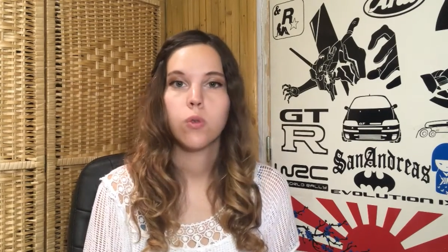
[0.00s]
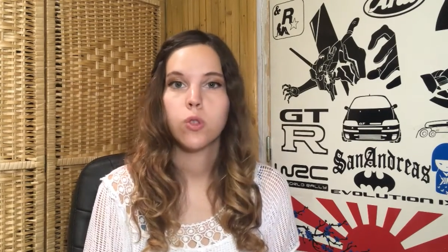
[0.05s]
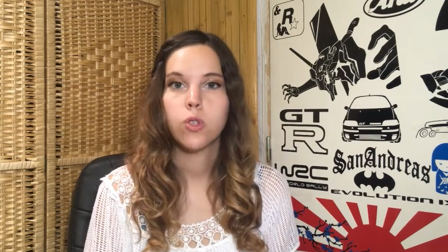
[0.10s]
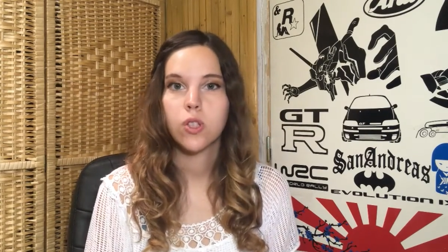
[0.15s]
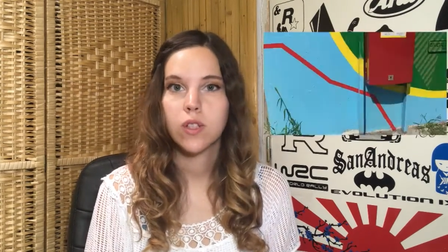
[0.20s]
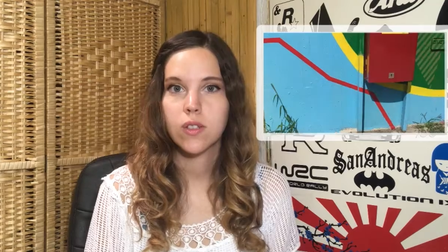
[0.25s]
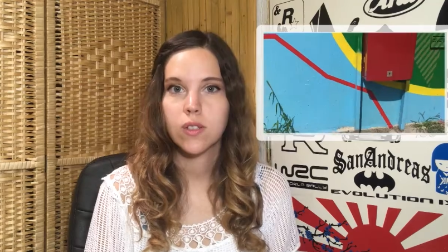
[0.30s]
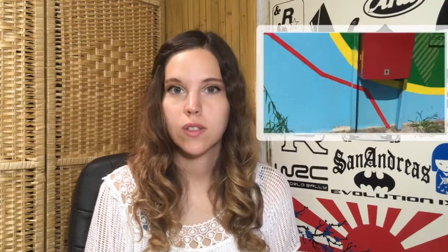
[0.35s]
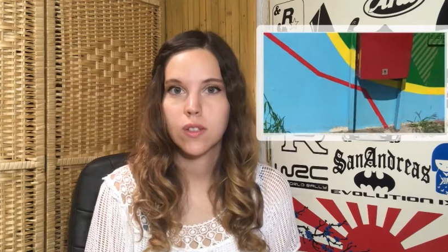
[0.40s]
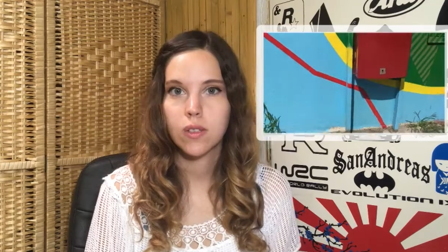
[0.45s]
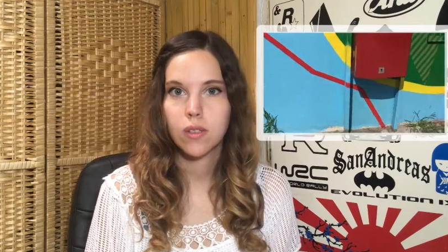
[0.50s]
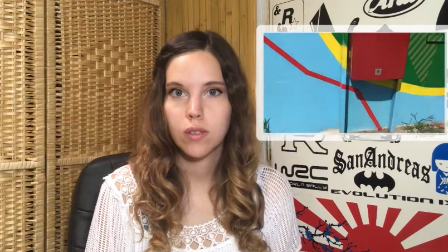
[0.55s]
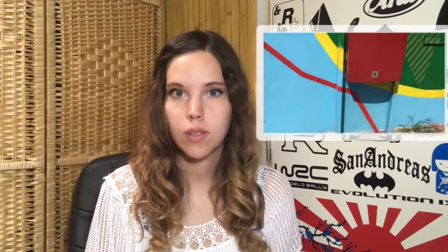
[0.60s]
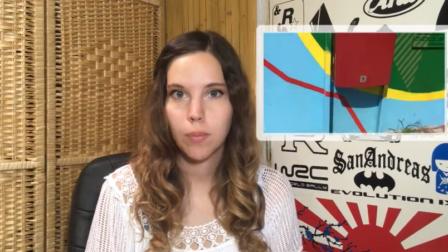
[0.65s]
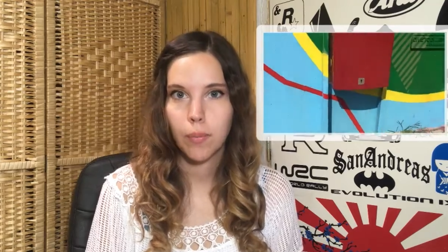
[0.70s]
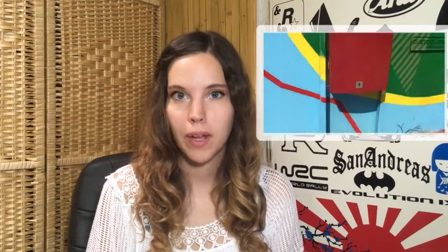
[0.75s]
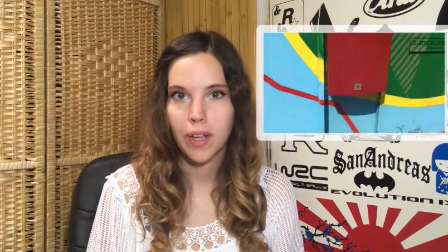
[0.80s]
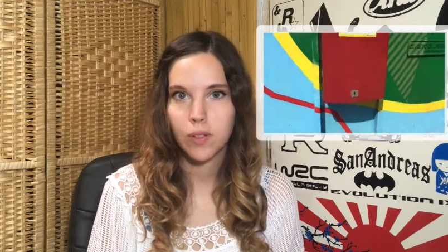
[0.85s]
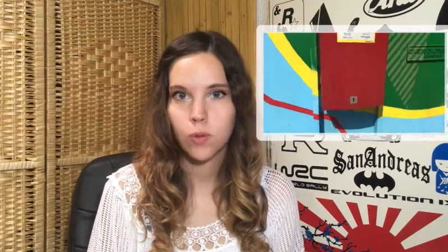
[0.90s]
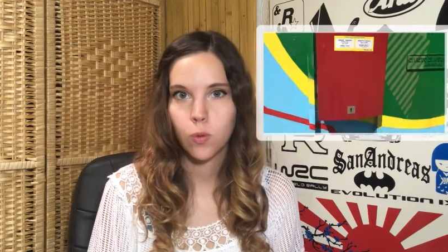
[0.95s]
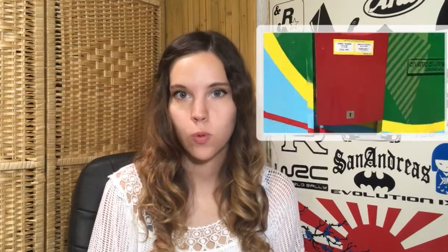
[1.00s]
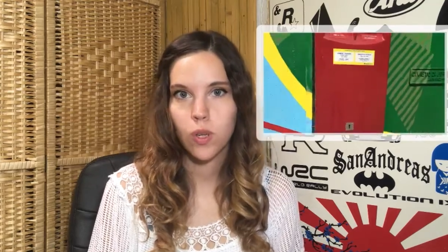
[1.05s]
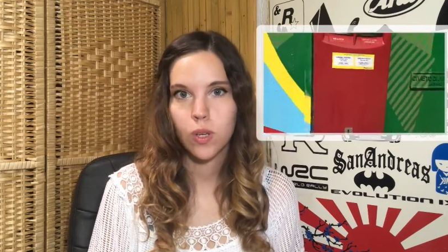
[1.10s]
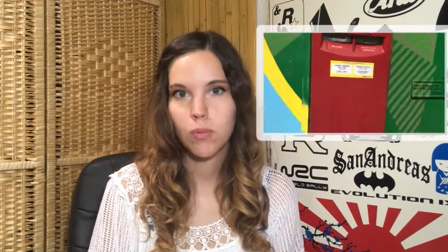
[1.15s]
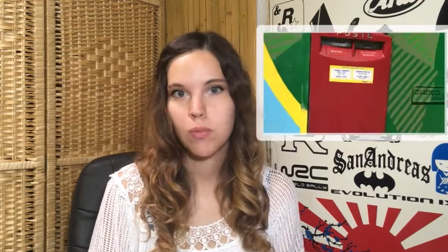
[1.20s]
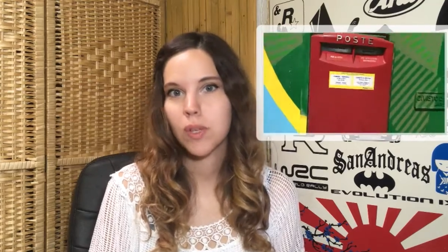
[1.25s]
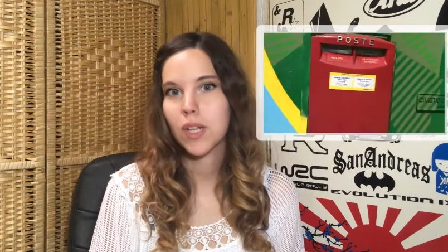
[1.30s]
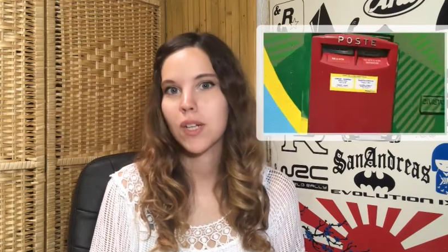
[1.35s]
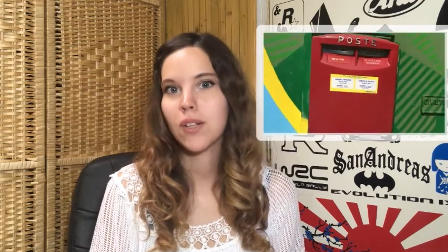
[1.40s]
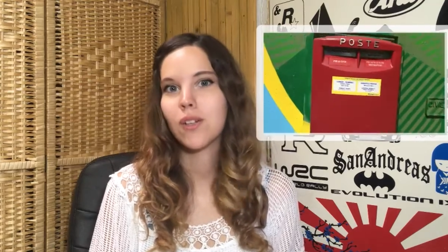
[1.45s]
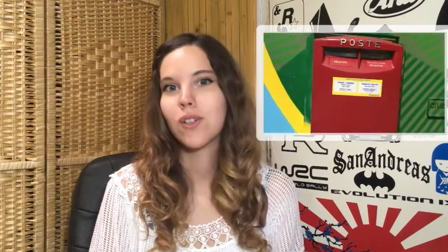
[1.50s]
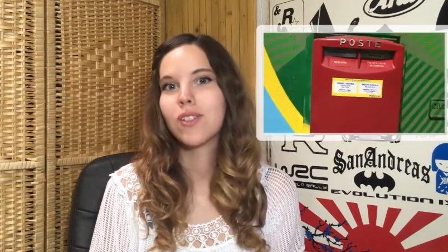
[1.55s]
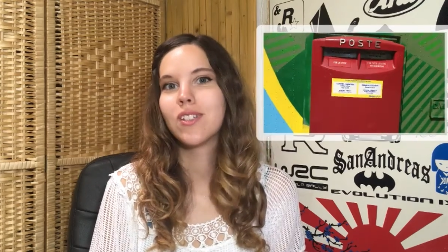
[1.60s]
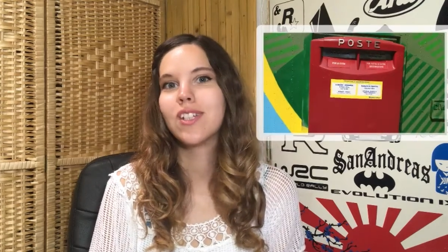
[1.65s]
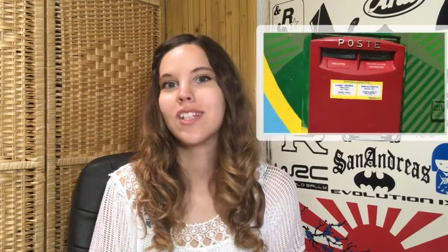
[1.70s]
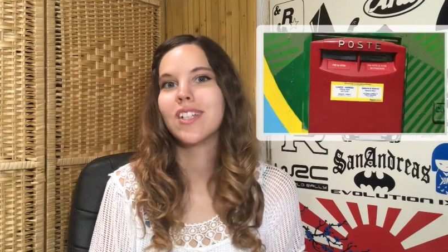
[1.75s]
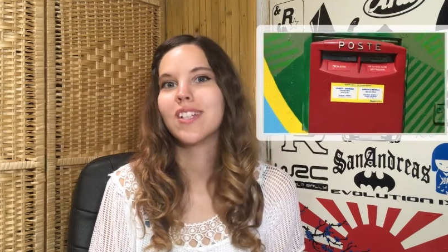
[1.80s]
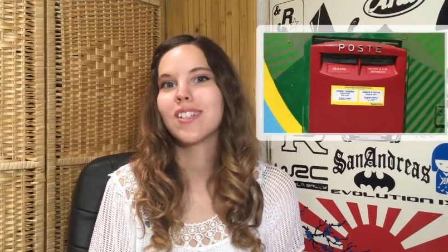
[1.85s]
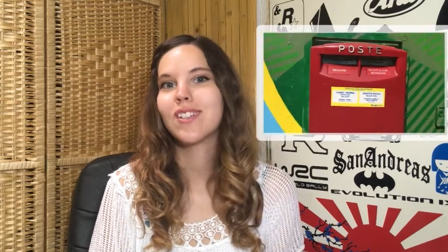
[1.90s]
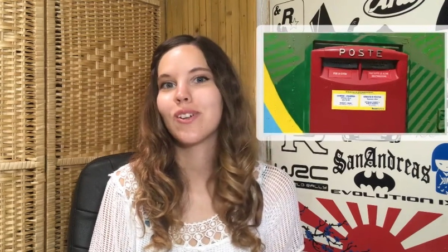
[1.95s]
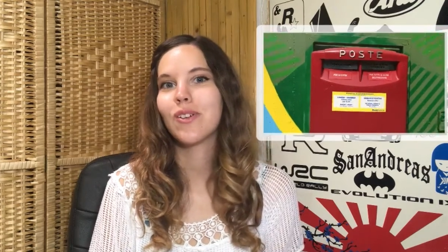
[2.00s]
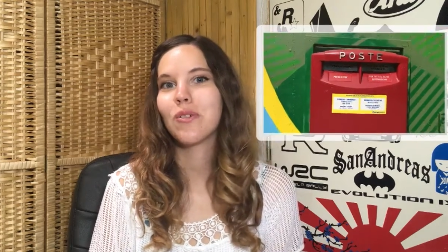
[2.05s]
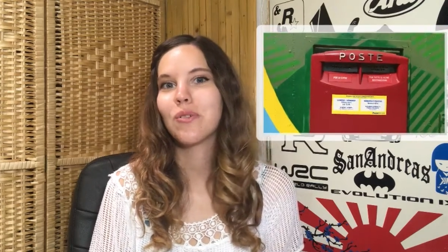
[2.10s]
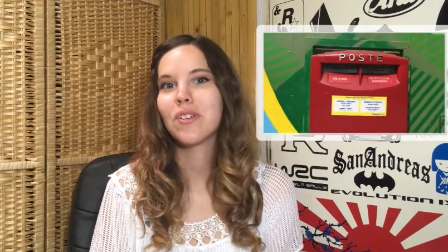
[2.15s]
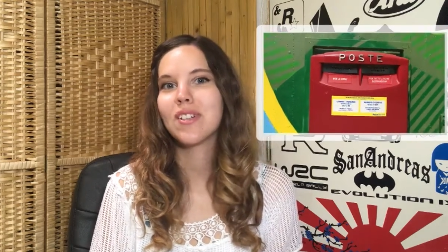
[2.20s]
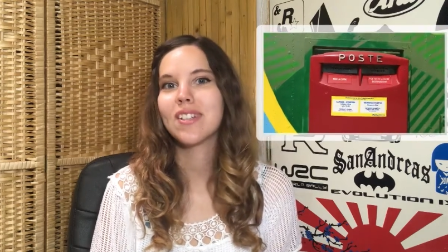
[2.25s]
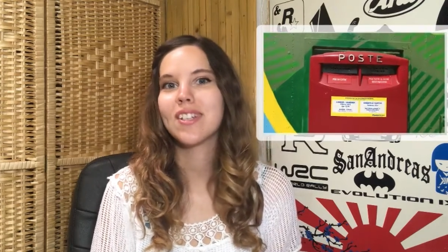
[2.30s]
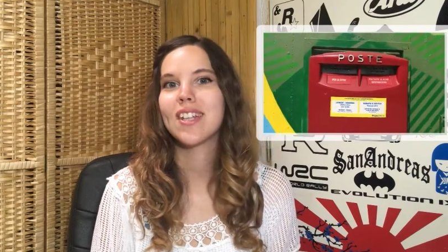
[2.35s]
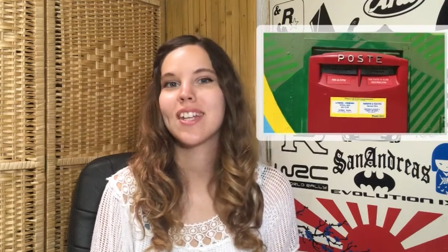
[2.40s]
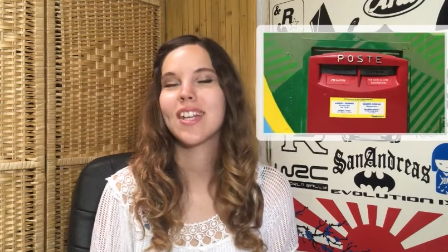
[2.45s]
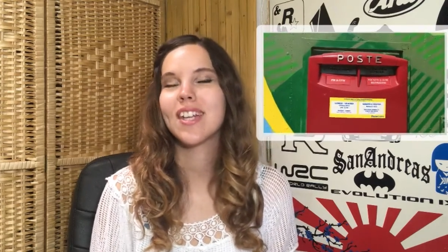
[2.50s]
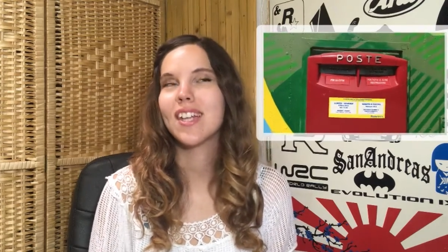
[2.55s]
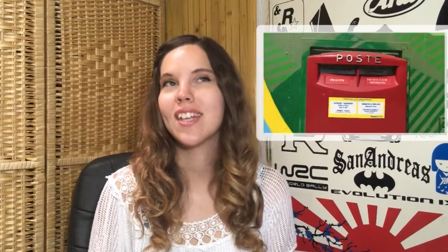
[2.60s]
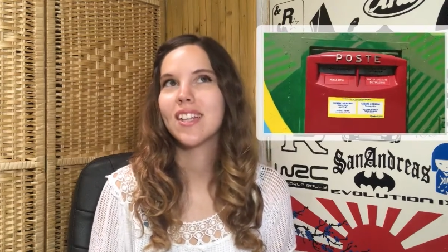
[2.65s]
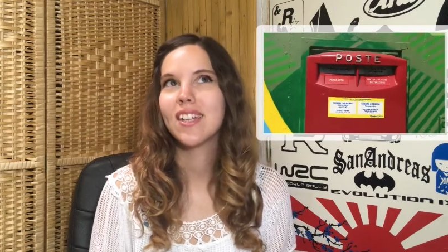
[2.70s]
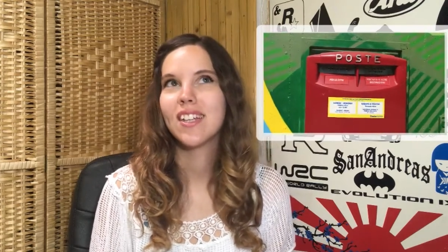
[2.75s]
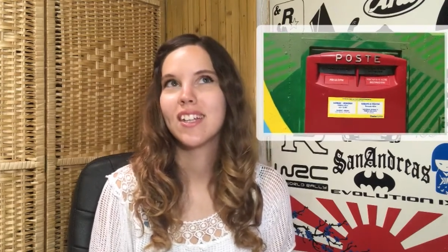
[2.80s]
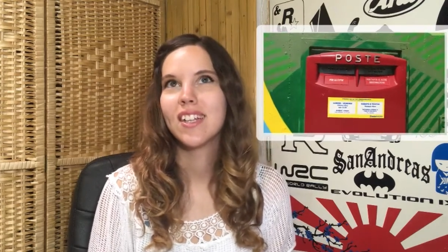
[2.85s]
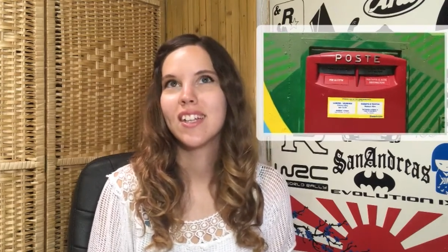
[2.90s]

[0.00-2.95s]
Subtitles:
which is the best one because it's always like